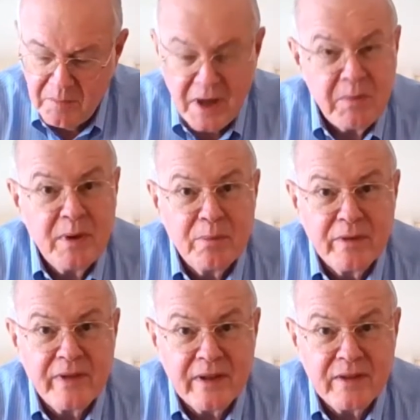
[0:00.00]
Many
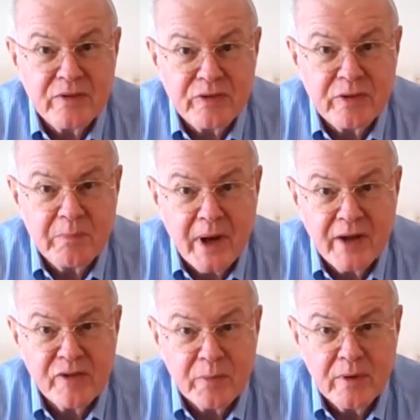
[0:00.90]
people think this is
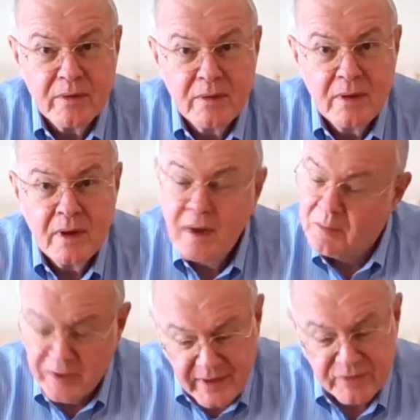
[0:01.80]
impossible,
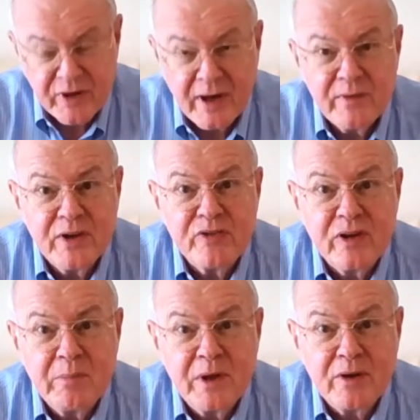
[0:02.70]
but that's
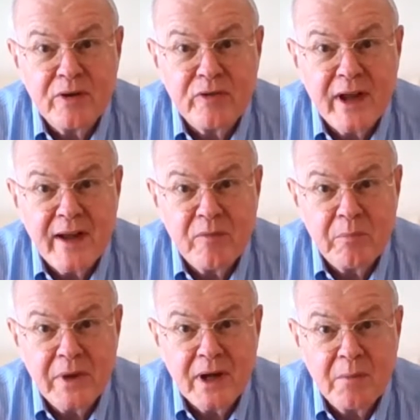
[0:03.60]
obviously because they
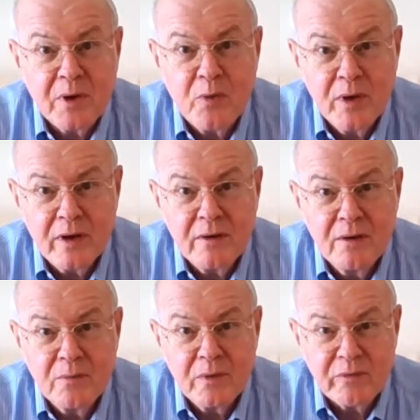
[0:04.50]
haven't become acquainted
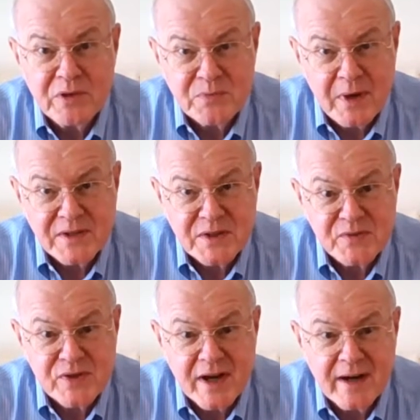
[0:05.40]
with
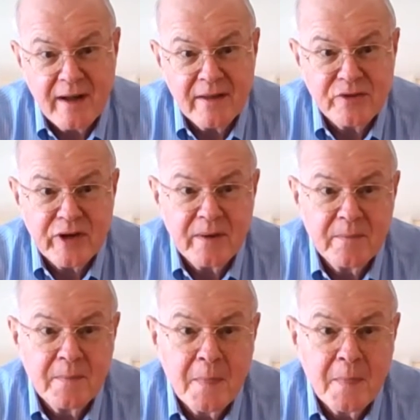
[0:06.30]
responsive technology.